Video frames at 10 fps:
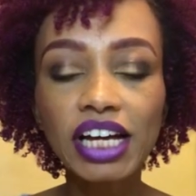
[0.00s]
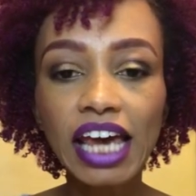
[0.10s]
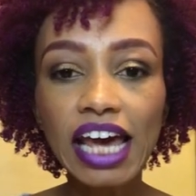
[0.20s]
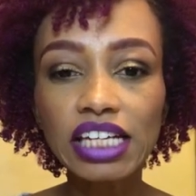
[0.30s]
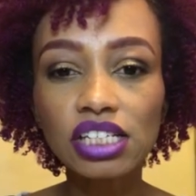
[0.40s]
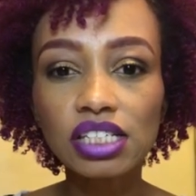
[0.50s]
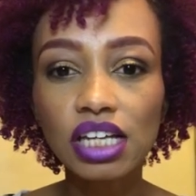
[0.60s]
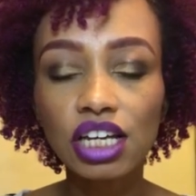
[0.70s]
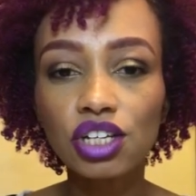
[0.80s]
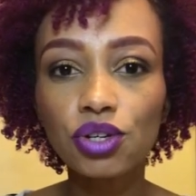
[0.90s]
in case
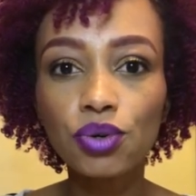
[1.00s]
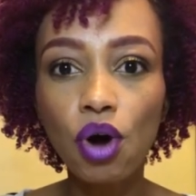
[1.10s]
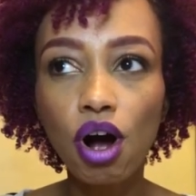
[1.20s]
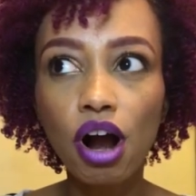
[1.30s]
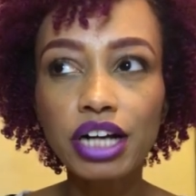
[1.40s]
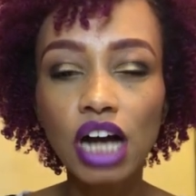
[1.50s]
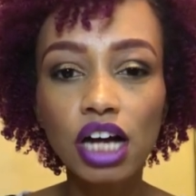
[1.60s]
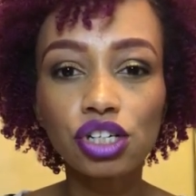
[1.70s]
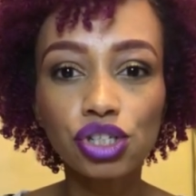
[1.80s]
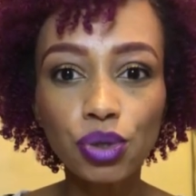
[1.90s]
you are
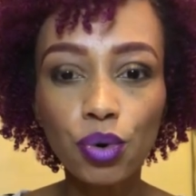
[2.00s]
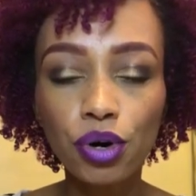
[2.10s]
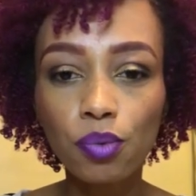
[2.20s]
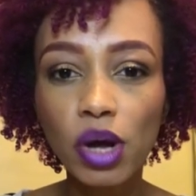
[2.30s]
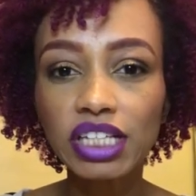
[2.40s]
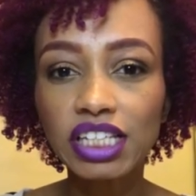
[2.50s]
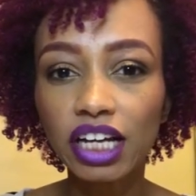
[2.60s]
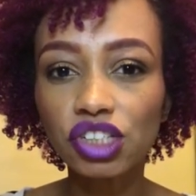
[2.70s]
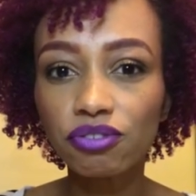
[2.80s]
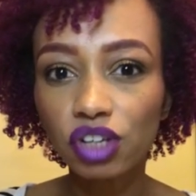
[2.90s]
not sure what
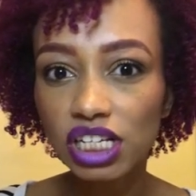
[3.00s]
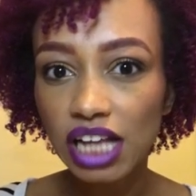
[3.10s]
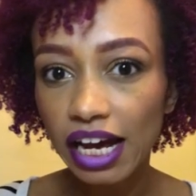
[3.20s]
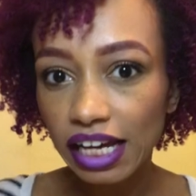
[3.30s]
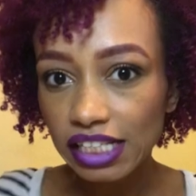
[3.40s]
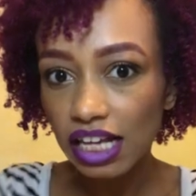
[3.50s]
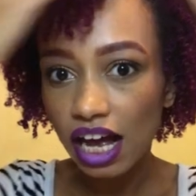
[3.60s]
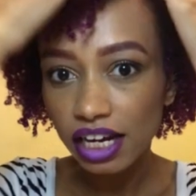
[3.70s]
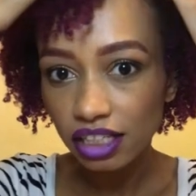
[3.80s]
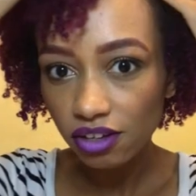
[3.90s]
dandruff looks like, it's
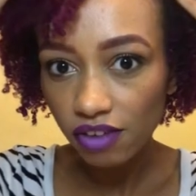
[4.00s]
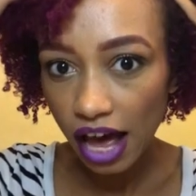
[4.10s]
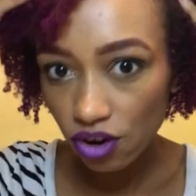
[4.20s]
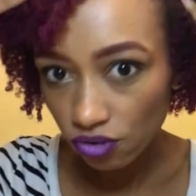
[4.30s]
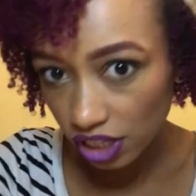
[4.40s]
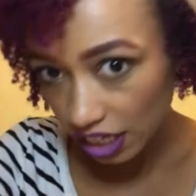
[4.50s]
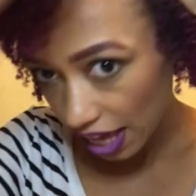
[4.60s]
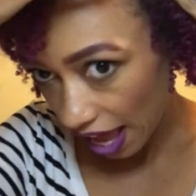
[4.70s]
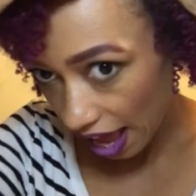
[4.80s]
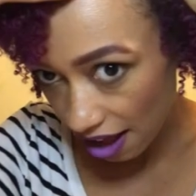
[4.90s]
kind of, I don't really
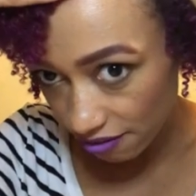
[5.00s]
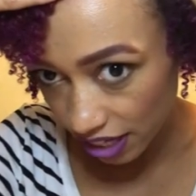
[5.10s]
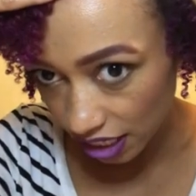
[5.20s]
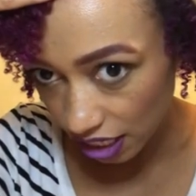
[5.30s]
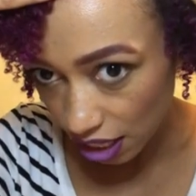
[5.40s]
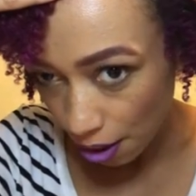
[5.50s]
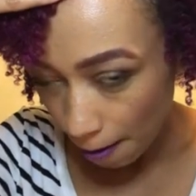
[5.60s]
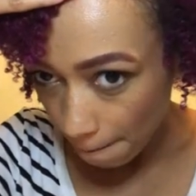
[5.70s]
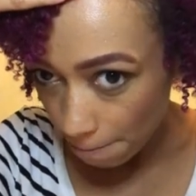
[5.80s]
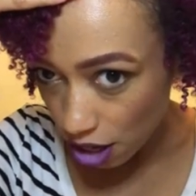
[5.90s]
have any,
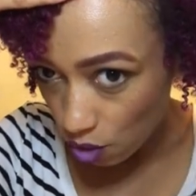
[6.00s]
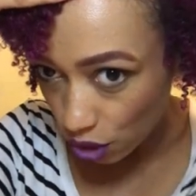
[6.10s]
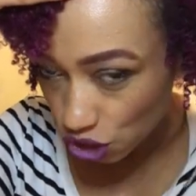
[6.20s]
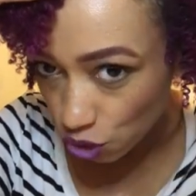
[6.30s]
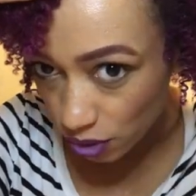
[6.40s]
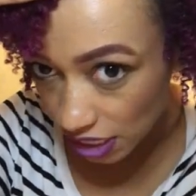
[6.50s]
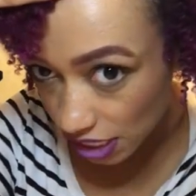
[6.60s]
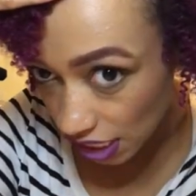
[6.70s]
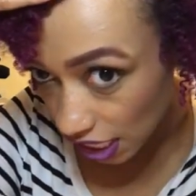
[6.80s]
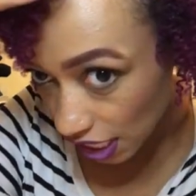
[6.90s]
but what you would
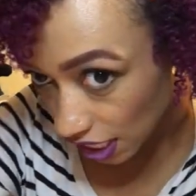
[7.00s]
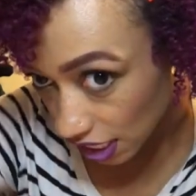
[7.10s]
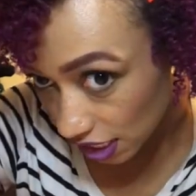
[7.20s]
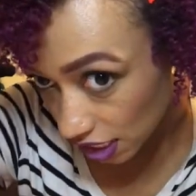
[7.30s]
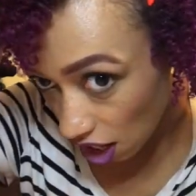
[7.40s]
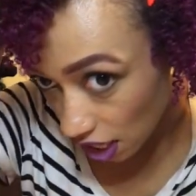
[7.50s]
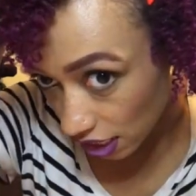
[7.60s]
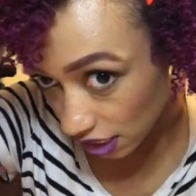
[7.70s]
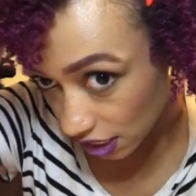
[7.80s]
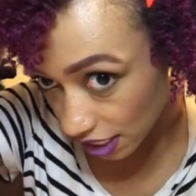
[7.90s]
see is on
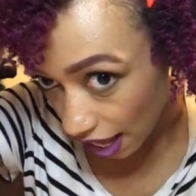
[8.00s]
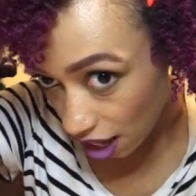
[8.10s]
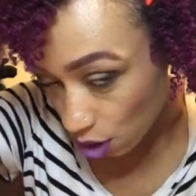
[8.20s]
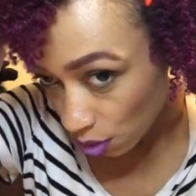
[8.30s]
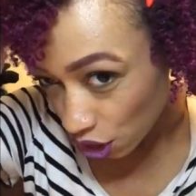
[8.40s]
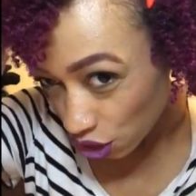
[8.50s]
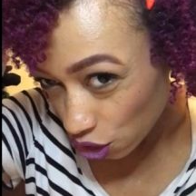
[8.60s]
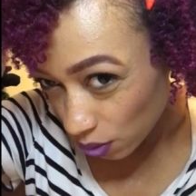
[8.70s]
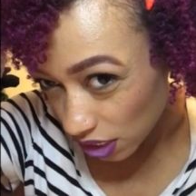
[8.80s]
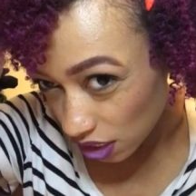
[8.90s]
the scalp,
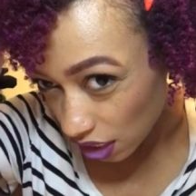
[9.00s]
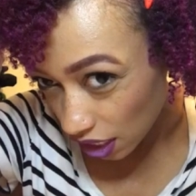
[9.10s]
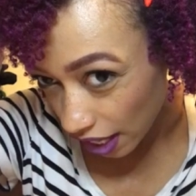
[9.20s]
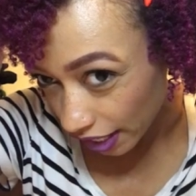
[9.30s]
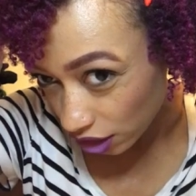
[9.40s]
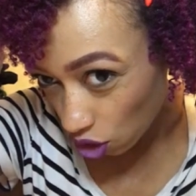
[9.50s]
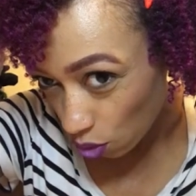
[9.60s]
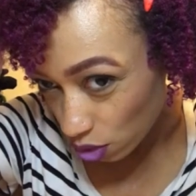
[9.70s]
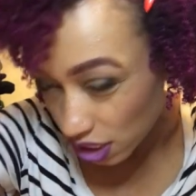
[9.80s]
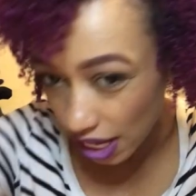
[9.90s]
you would see kind of
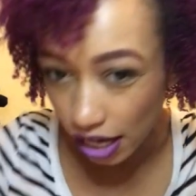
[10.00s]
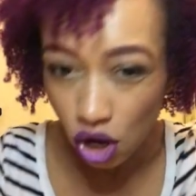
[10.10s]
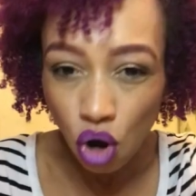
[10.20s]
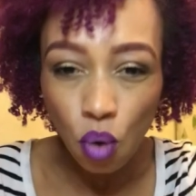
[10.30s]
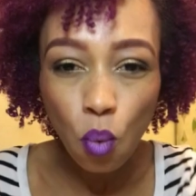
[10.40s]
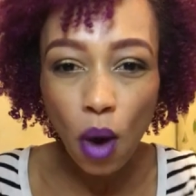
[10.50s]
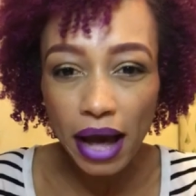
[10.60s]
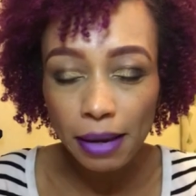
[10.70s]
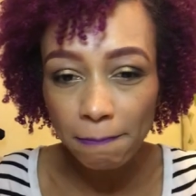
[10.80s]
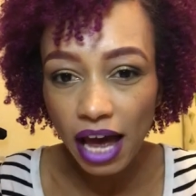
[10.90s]
almost like
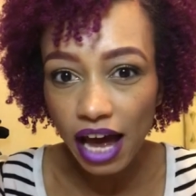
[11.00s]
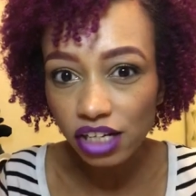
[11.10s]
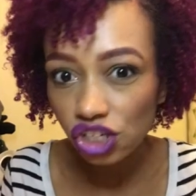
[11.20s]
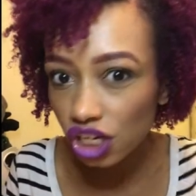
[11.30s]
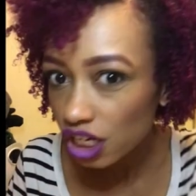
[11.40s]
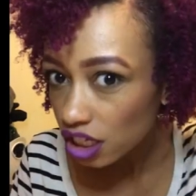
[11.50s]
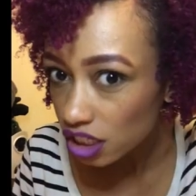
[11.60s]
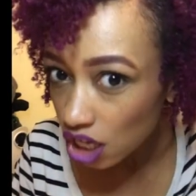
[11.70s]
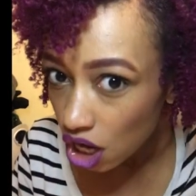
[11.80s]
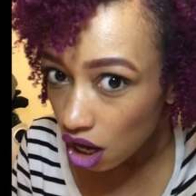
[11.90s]
white
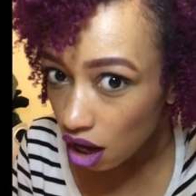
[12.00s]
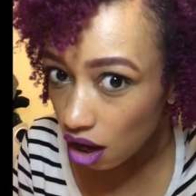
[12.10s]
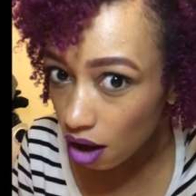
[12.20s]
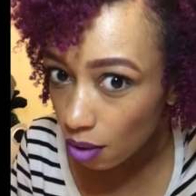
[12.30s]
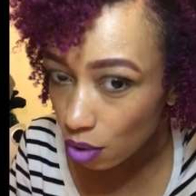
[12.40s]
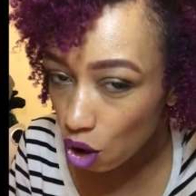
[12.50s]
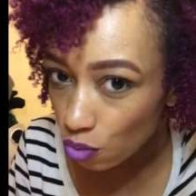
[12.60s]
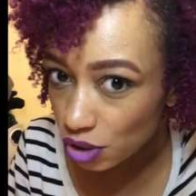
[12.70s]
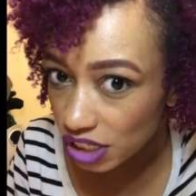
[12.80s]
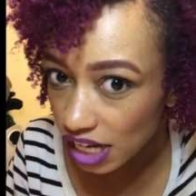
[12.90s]
patches,
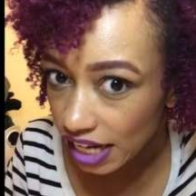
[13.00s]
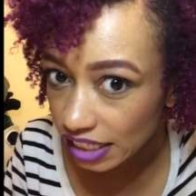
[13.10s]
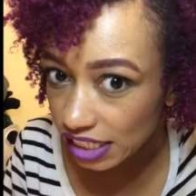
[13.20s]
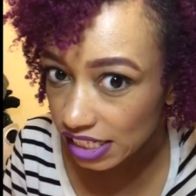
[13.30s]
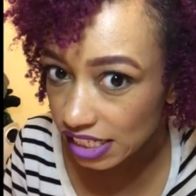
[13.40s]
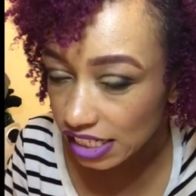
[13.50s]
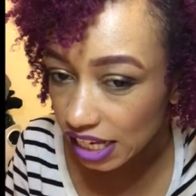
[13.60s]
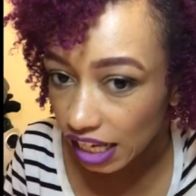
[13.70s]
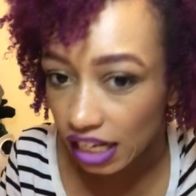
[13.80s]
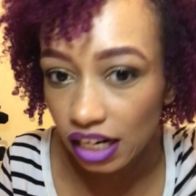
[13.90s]
almost like the
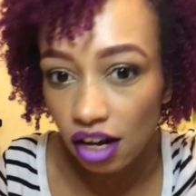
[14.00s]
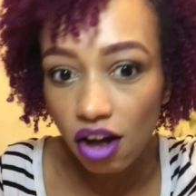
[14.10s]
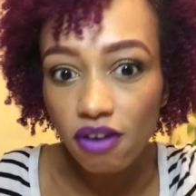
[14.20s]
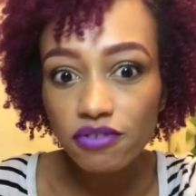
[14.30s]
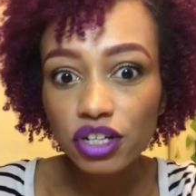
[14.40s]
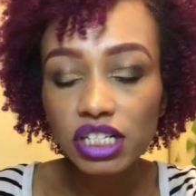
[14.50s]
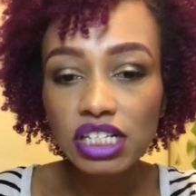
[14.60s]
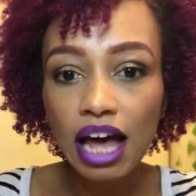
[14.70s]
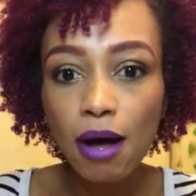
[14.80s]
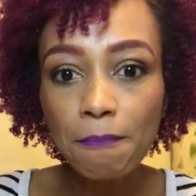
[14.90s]
skin of your
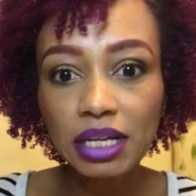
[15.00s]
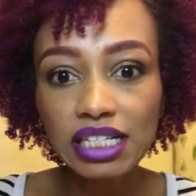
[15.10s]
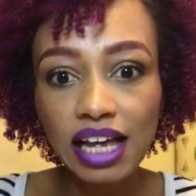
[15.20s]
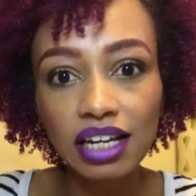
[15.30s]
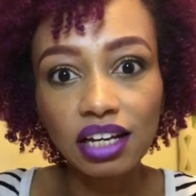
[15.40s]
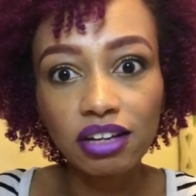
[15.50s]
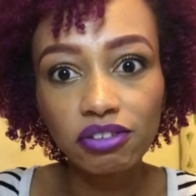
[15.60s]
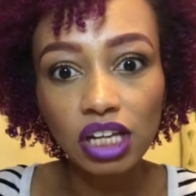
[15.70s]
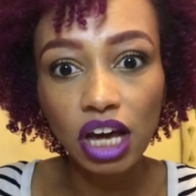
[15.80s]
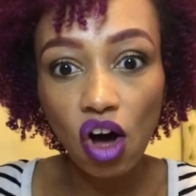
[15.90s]
scalp is like
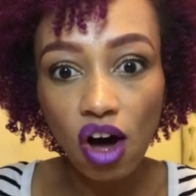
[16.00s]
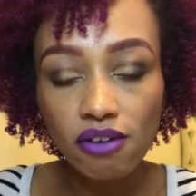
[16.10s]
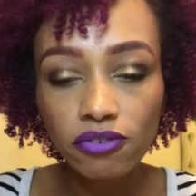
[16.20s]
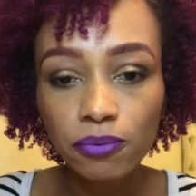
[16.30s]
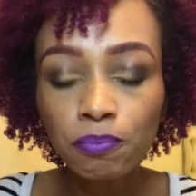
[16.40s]
lifting off.